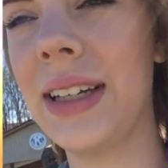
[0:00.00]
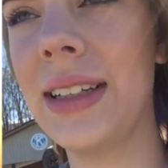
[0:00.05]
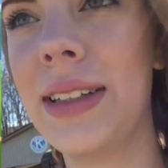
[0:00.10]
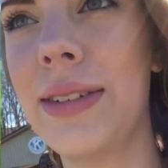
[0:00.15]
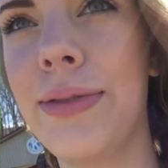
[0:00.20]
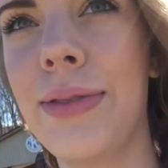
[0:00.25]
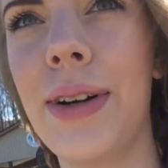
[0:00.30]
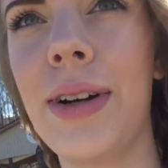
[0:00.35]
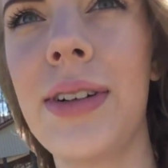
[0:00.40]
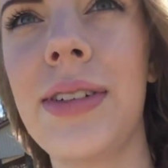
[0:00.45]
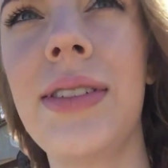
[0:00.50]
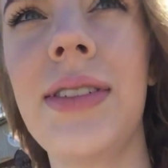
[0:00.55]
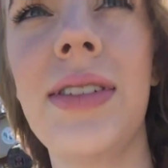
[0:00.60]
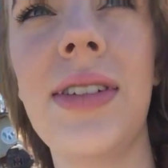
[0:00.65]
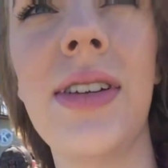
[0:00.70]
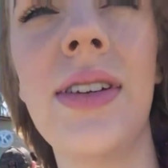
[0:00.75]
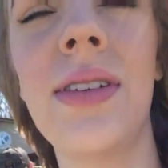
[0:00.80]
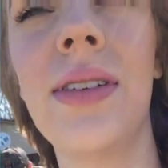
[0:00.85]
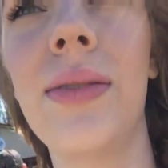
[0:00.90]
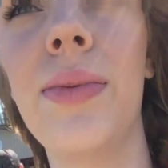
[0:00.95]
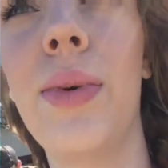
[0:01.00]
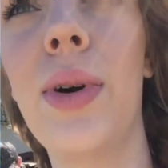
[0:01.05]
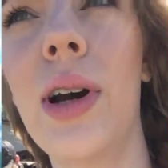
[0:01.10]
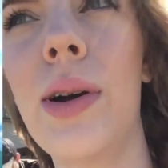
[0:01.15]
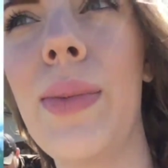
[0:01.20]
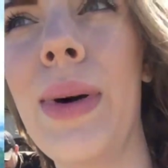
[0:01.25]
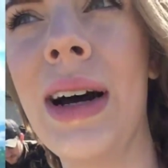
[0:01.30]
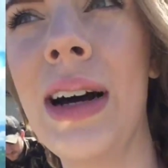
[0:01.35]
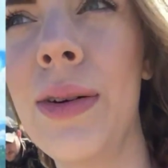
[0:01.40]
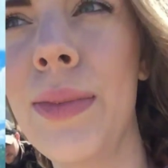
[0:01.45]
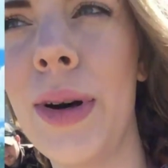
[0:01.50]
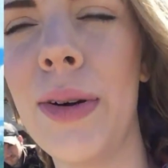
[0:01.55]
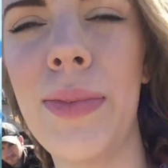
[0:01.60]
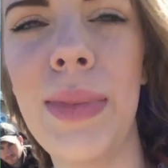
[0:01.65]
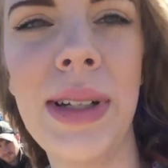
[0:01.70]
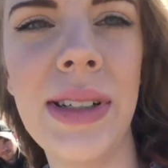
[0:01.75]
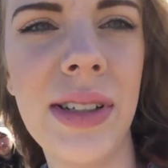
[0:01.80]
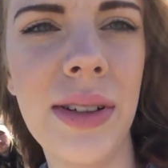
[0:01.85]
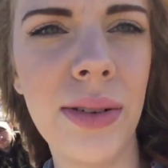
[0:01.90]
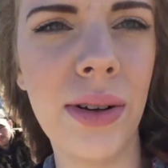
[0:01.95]
like the first water biome
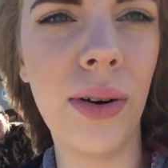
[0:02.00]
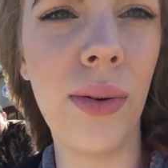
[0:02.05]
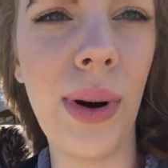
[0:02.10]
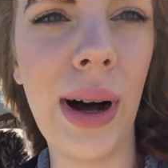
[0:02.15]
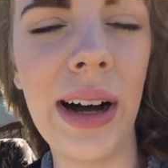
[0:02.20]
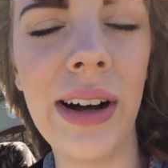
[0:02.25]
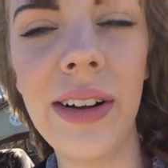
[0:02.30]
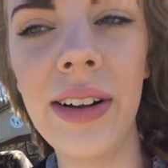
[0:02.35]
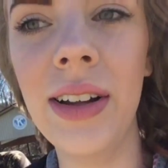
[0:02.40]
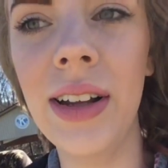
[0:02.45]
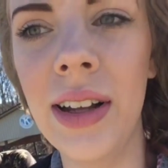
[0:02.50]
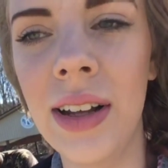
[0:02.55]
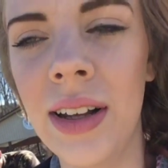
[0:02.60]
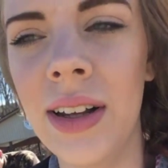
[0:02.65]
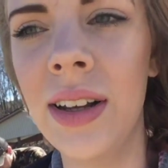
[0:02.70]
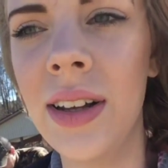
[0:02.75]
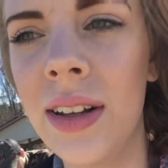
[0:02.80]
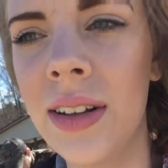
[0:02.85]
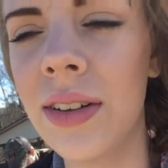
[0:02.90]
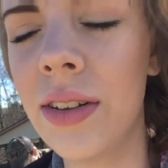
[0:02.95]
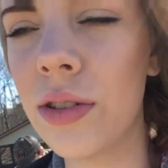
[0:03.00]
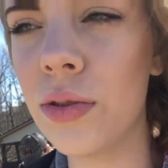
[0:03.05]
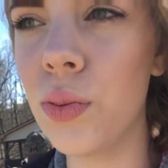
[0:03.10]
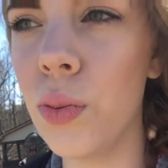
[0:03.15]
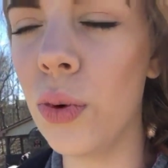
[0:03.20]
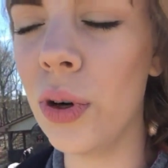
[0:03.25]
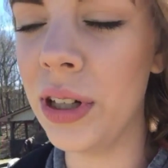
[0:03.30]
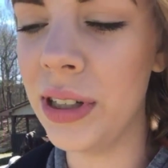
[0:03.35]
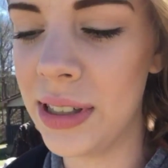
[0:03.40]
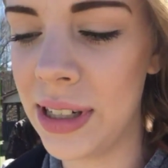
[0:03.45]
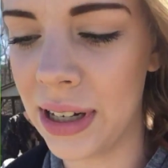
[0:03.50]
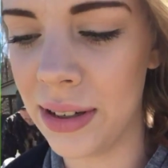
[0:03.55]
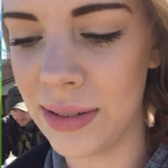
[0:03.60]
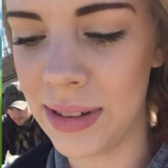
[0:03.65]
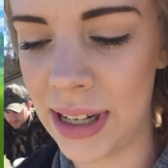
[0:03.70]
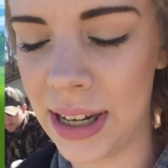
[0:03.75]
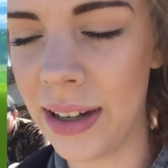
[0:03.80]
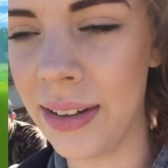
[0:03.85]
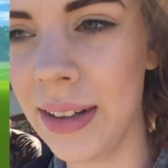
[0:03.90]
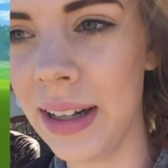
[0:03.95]
I've been to in a while. There's one
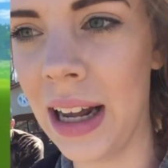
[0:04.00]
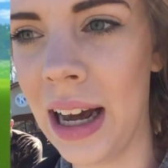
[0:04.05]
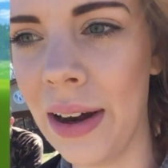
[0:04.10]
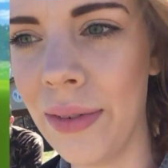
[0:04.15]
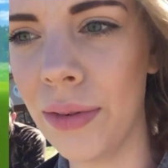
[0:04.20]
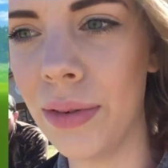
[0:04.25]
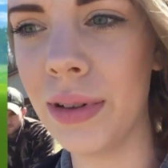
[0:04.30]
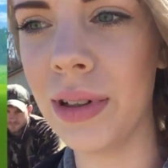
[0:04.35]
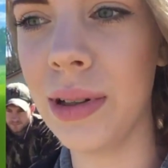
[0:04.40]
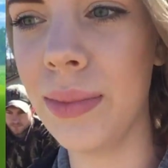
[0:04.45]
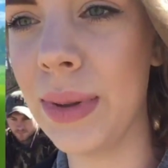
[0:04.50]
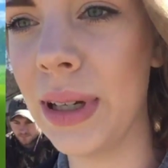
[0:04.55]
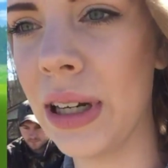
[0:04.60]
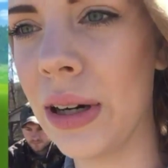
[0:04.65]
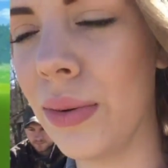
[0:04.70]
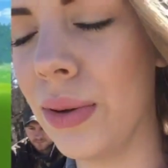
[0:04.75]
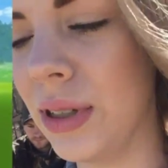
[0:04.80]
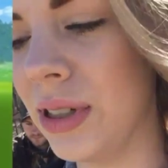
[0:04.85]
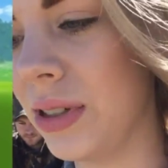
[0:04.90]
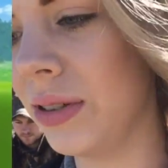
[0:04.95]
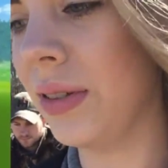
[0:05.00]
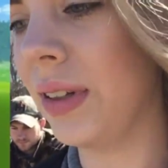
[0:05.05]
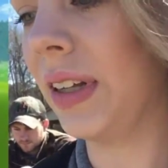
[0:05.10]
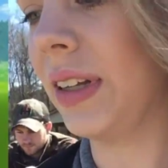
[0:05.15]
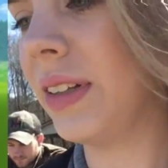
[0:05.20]
downtown that I haven't really been going to